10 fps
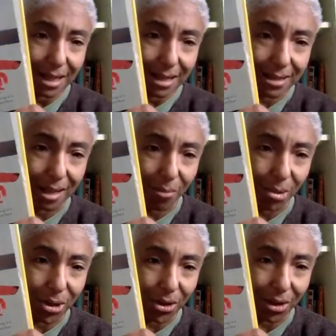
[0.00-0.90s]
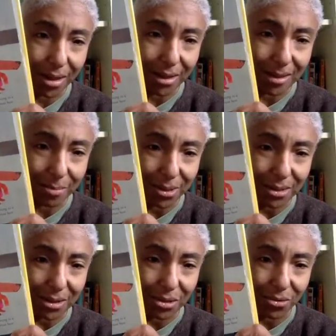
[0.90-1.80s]
Someone on this
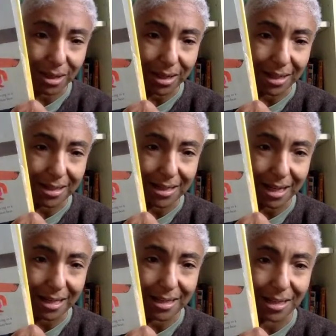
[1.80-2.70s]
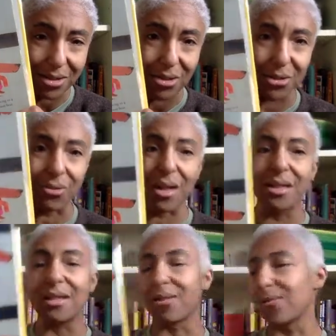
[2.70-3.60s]
busy street is dancing to a
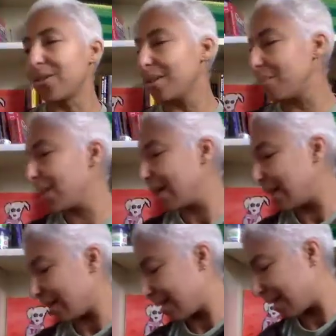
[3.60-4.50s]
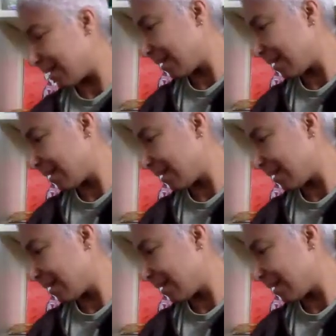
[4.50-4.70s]
different beat.